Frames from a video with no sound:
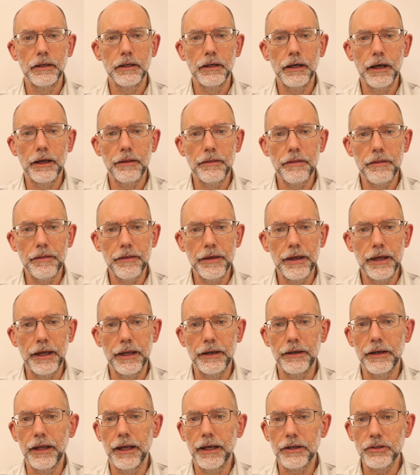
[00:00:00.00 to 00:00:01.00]
and
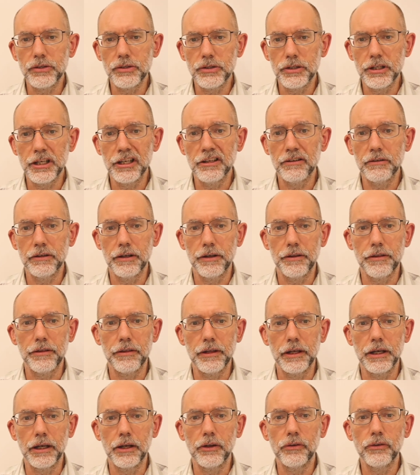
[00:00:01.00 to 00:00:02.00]
then exterior
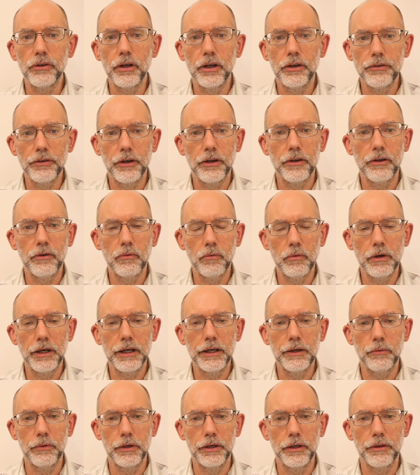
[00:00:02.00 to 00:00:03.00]
things are done away
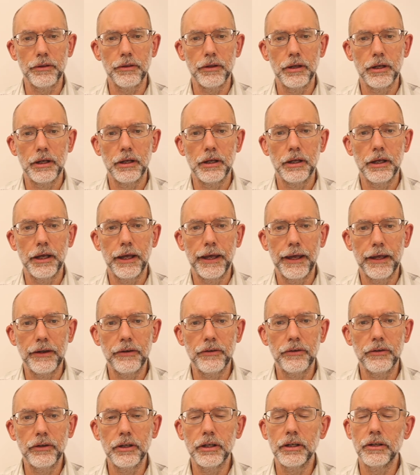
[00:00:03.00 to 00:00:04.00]
with,
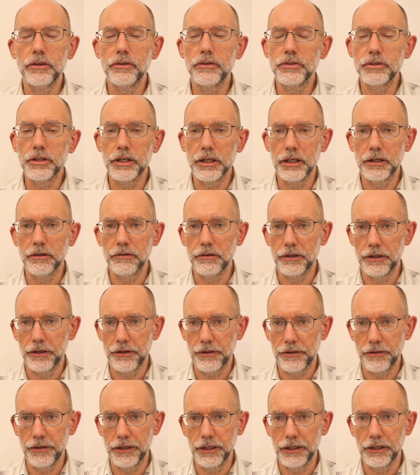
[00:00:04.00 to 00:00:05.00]
and interior
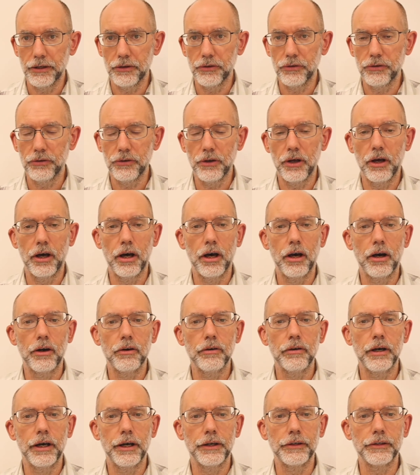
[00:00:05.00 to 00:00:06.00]
things
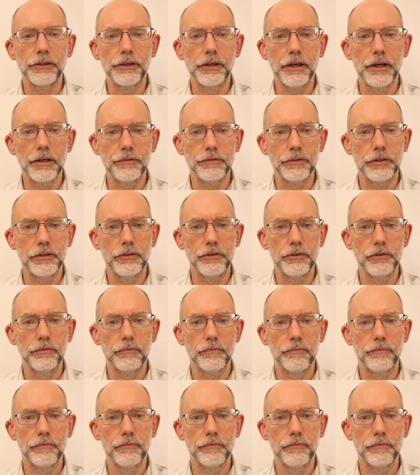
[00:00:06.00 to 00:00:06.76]
are uncovered.